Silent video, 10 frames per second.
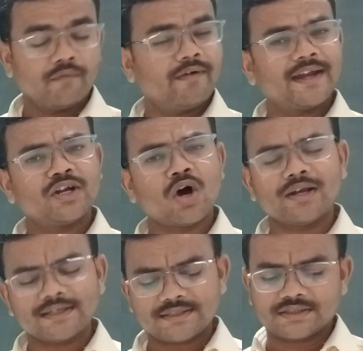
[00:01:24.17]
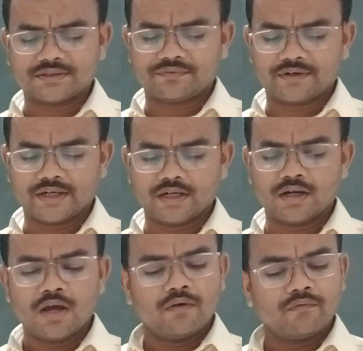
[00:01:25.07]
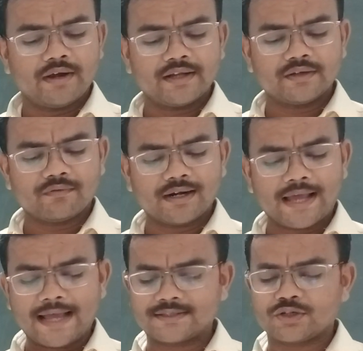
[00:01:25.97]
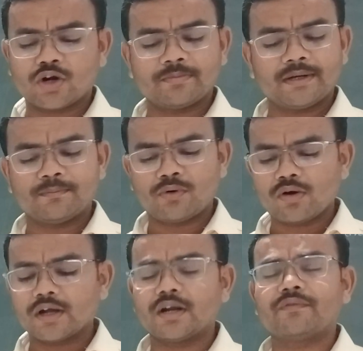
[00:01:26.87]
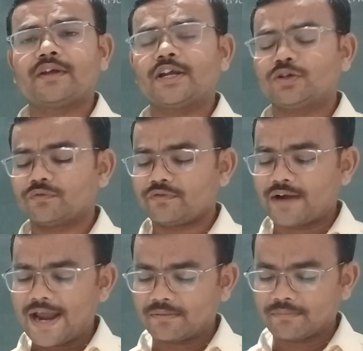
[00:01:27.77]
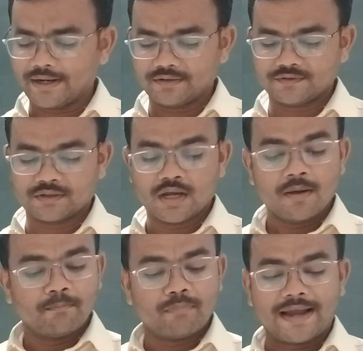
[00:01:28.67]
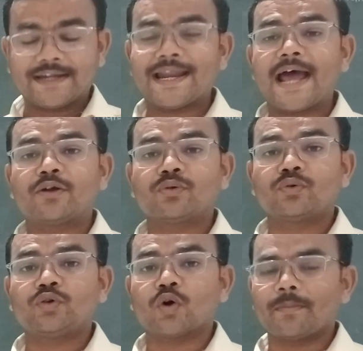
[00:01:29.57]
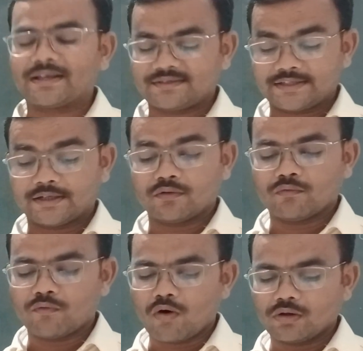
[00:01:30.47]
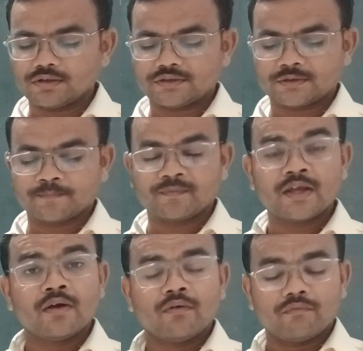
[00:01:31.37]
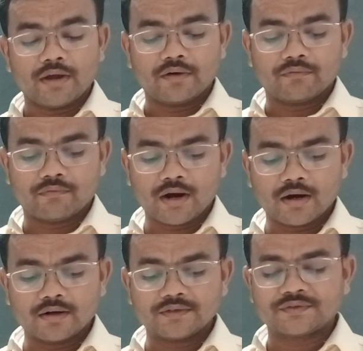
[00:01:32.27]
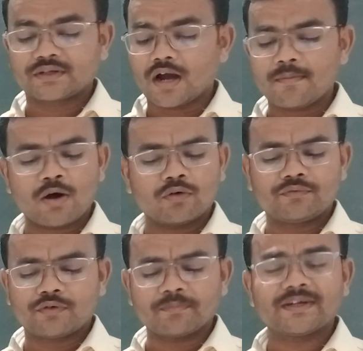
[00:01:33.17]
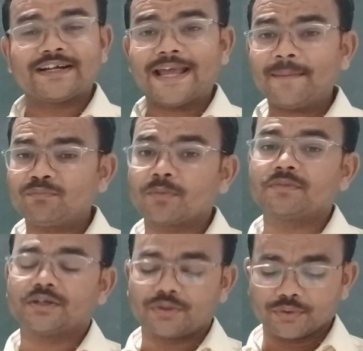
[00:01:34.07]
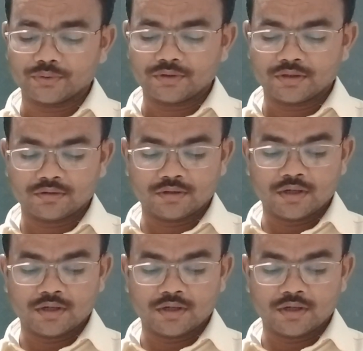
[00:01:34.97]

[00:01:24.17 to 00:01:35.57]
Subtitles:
where knowledge is free, where the world has not been broken up into fragments by narrow domestic walls, where words come out from the depth of the truth,